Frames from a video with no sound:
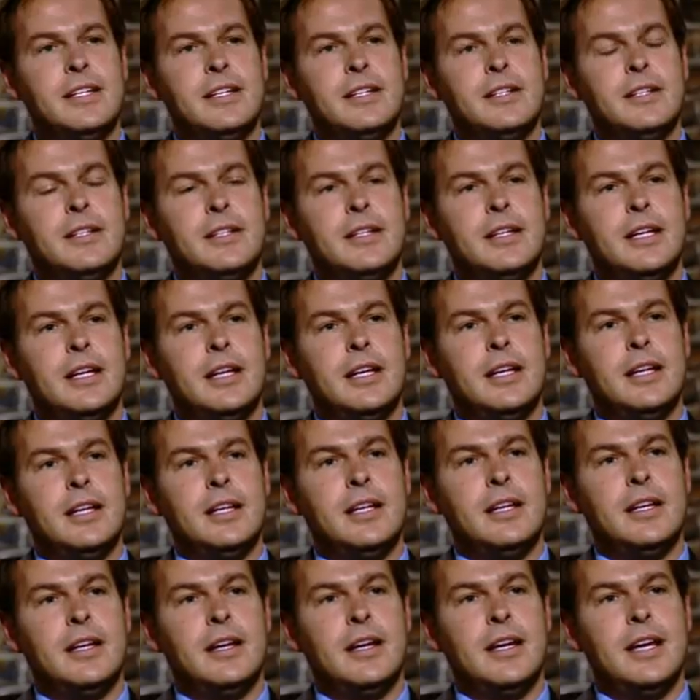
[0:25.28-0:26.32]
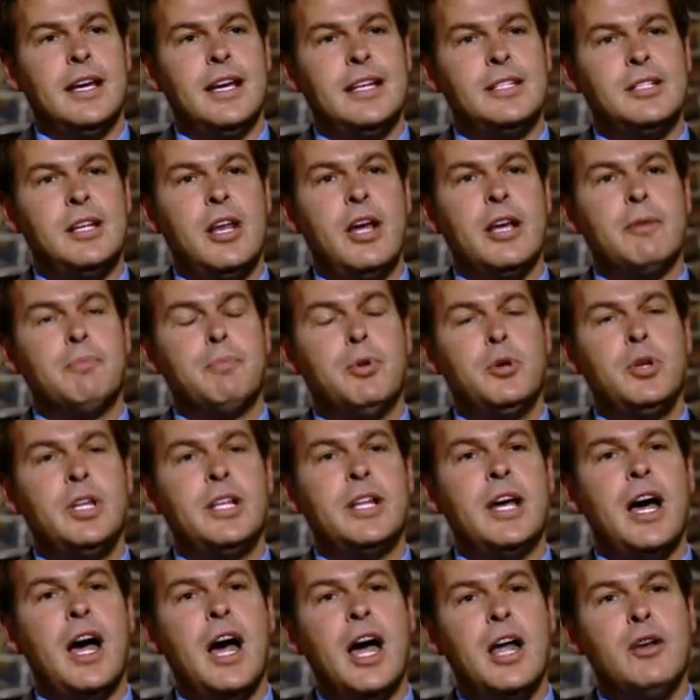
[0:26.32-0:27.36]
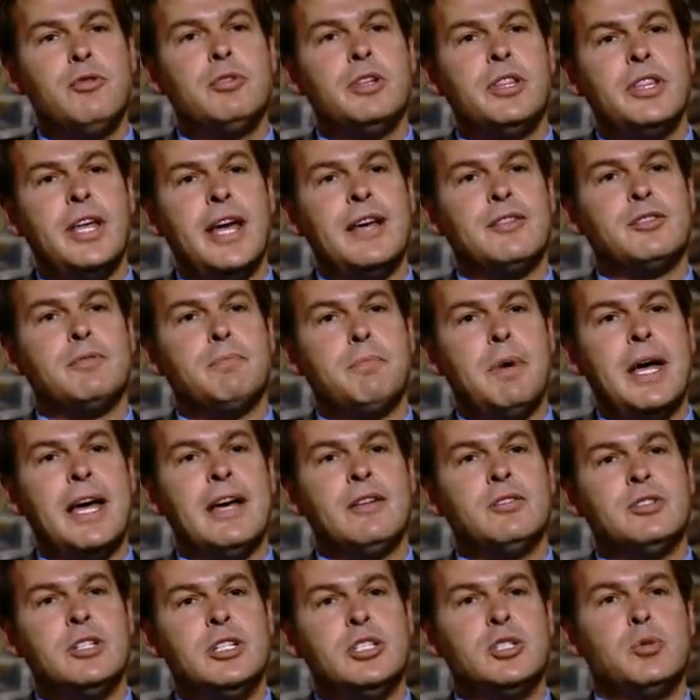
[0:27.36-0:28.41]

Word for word: that it's like putting that £100,000